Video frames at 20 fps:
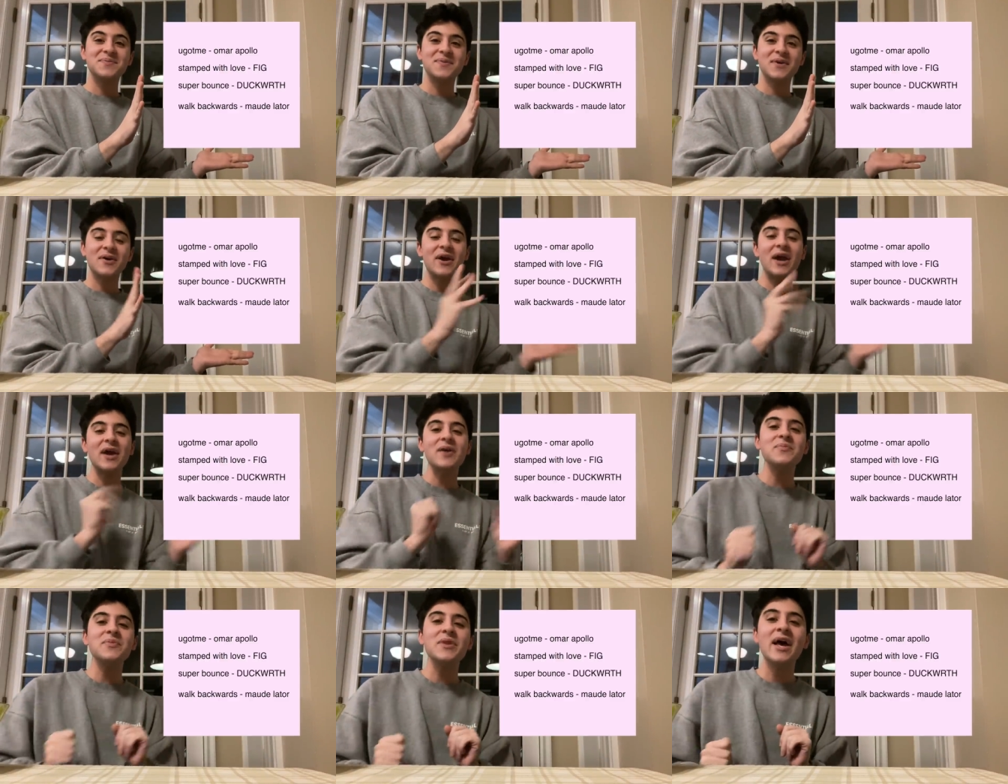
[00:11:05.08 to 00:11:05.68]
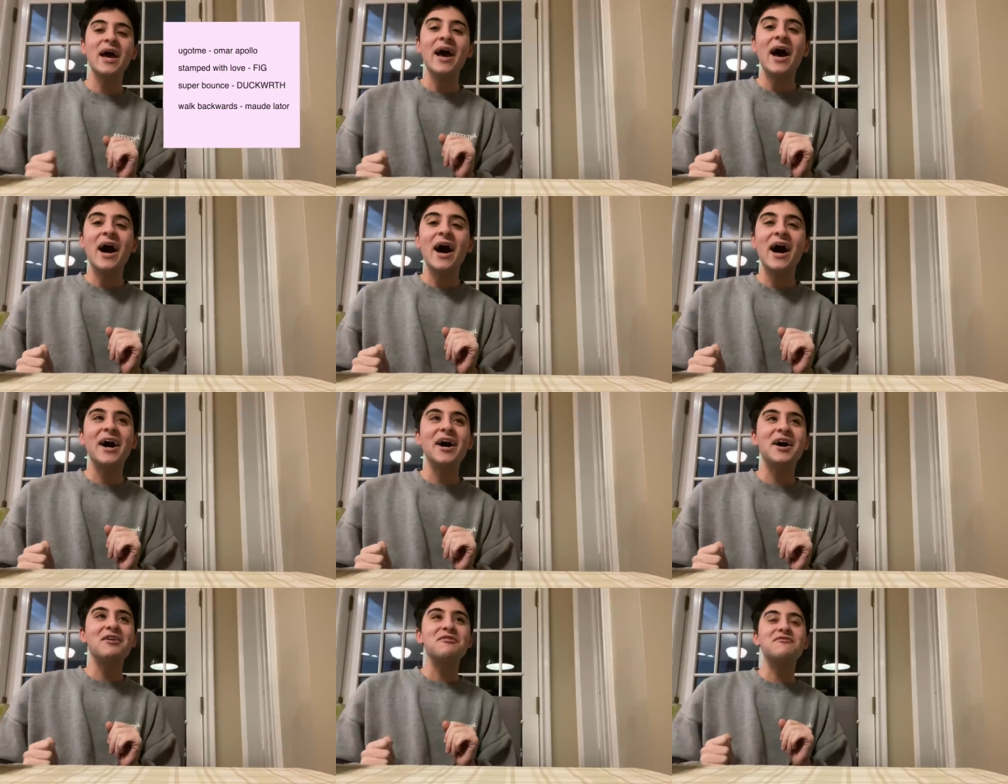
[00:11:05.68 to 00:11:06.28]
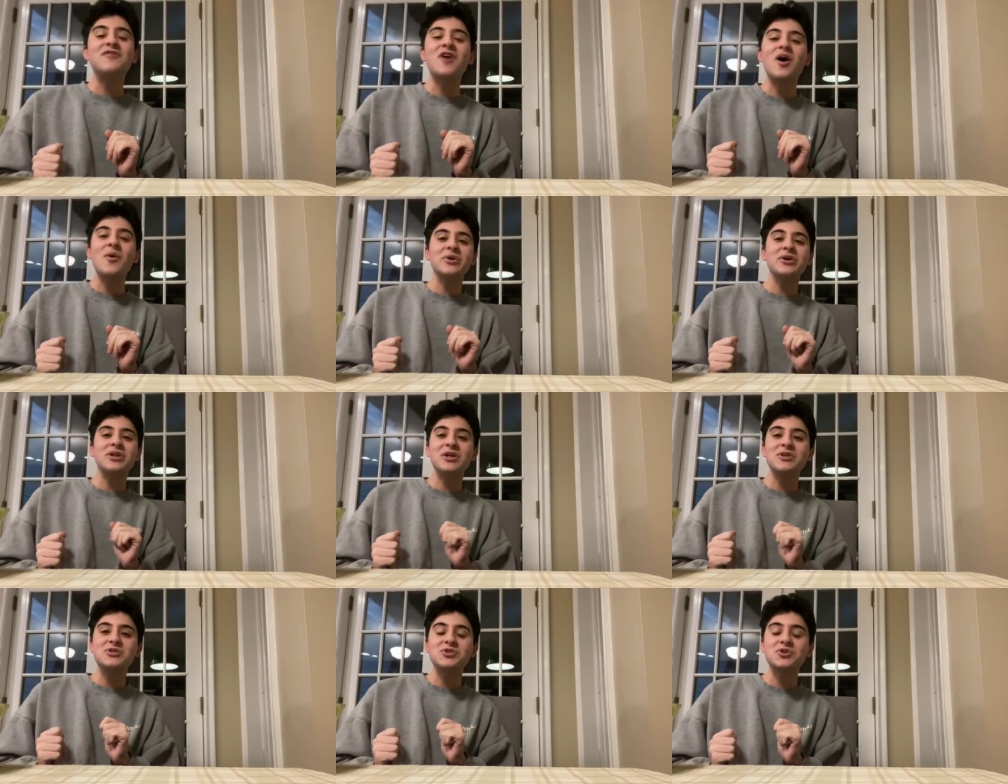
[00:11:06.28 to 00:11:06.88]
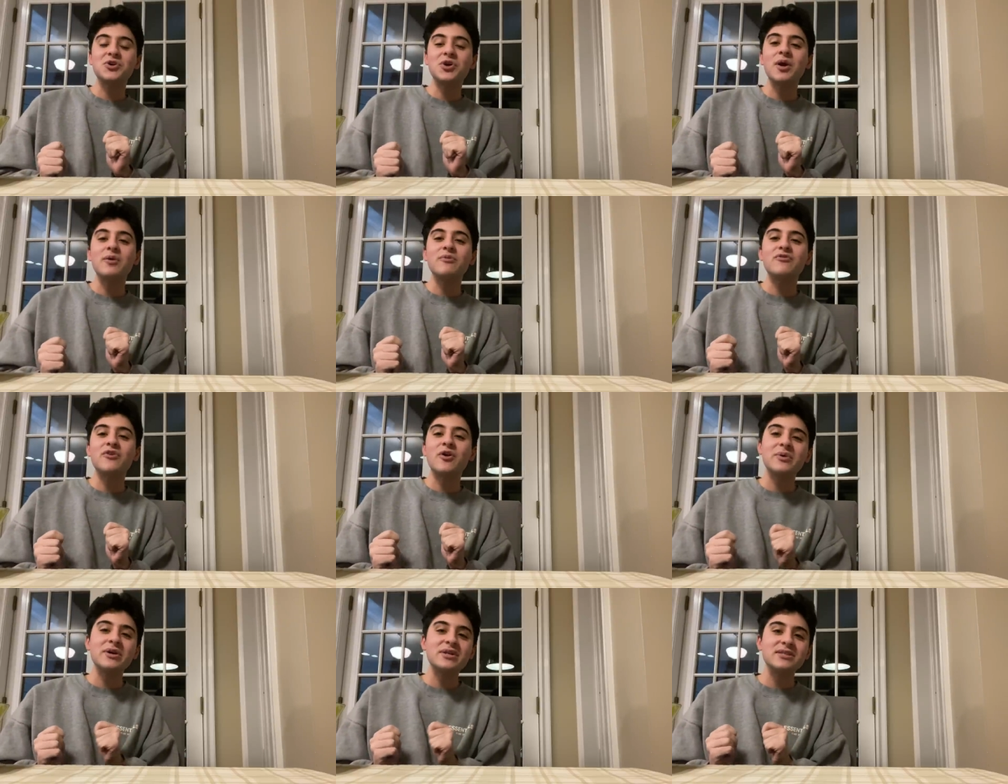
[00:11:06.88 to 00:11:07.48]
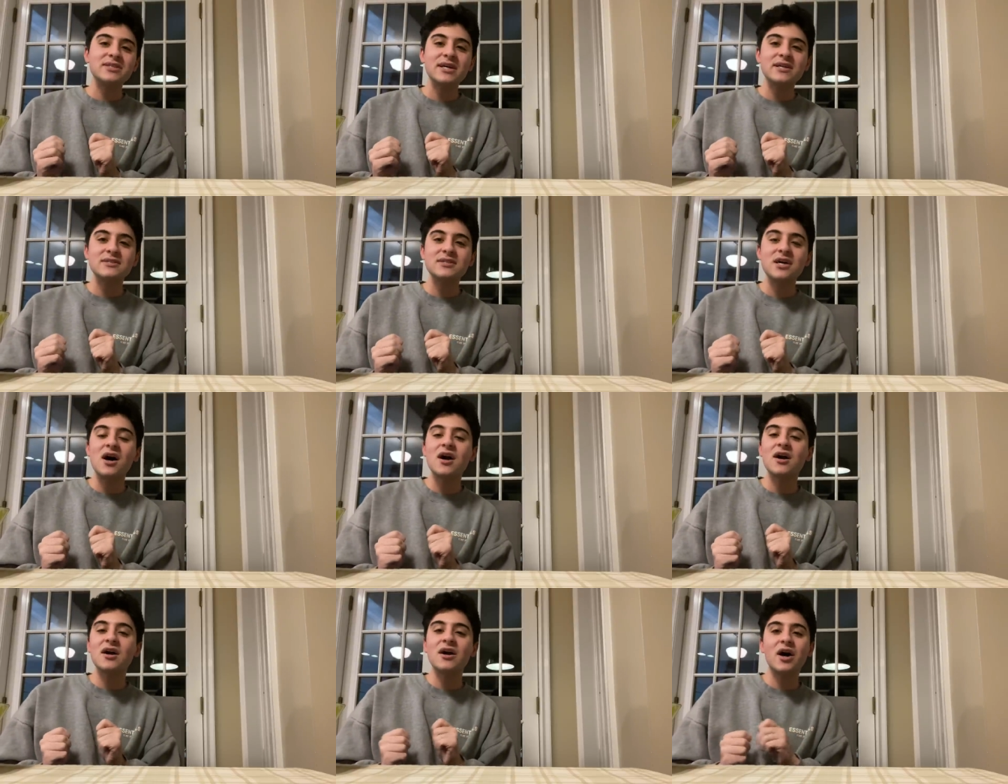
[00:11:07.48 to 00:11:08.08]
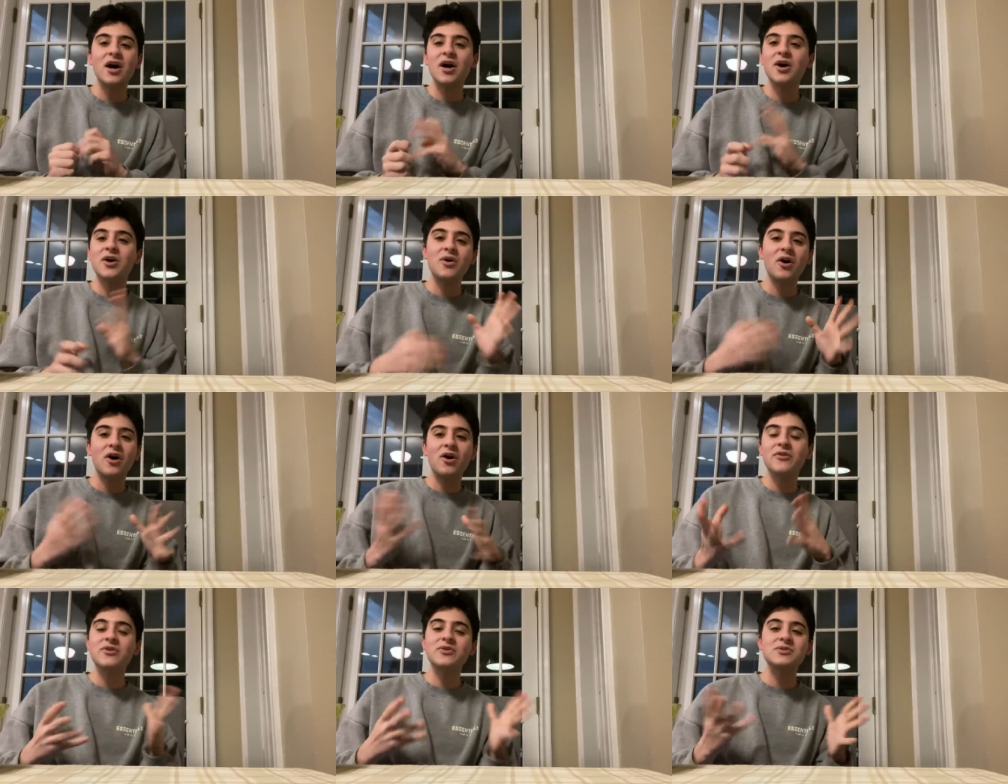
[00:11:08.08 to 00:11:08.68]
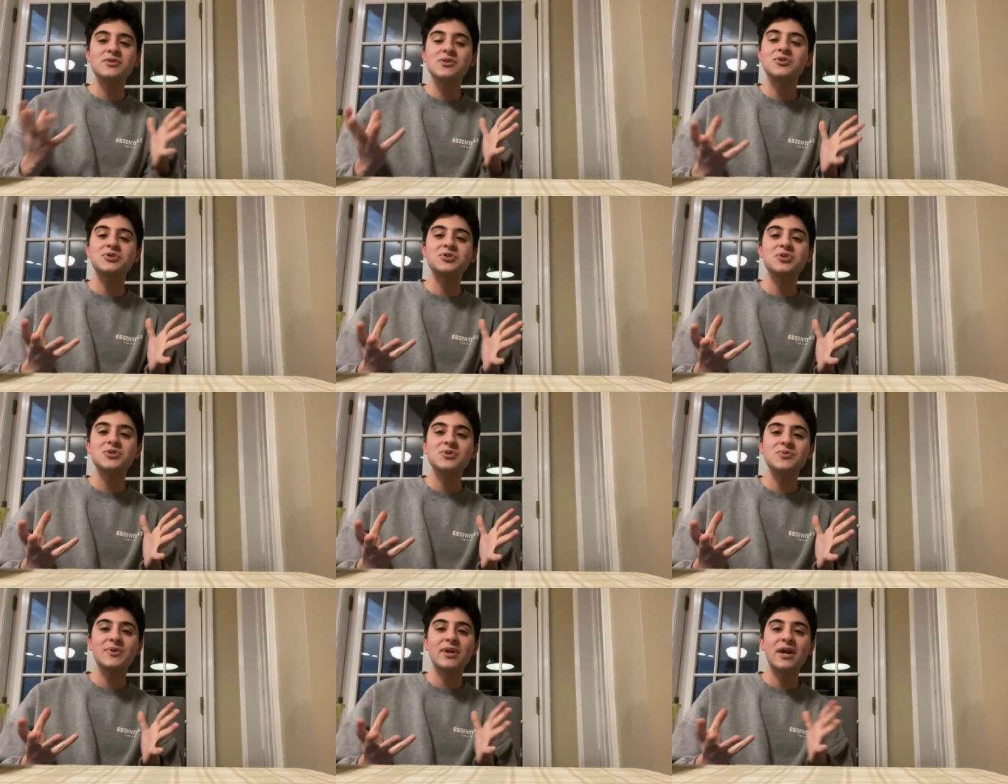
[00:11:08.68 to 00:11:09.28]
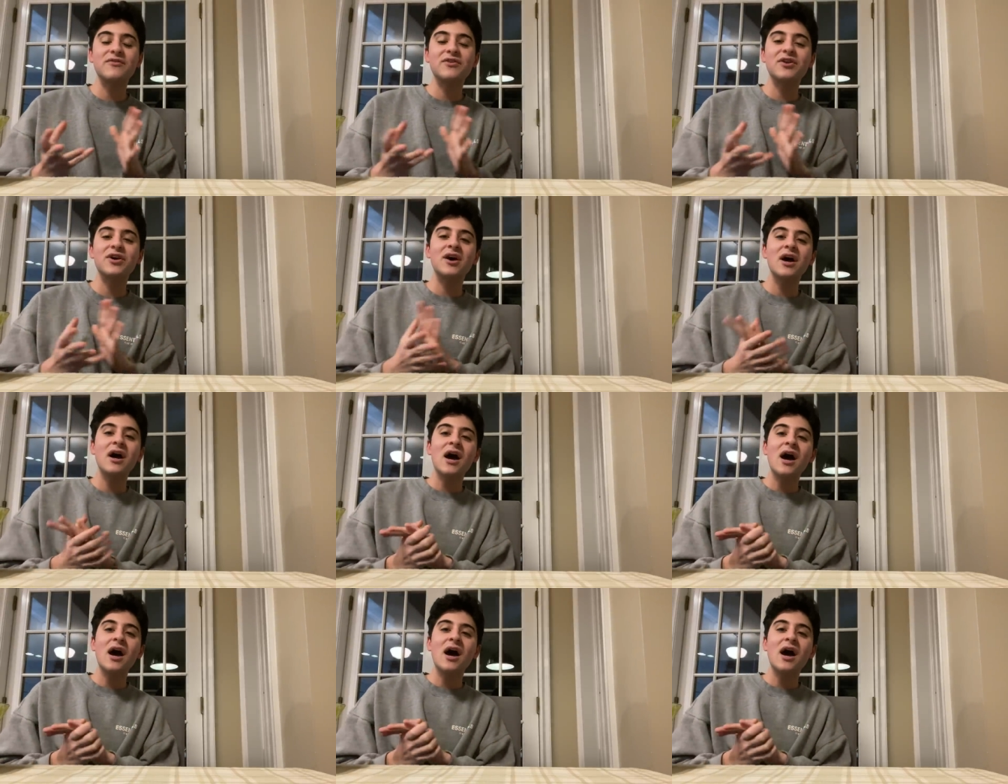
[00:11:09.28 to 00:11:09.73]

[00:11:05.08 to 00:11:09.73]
Okay. Uh, follow me on Instagram, follow me on TikTok, uh, all those socials, whatever.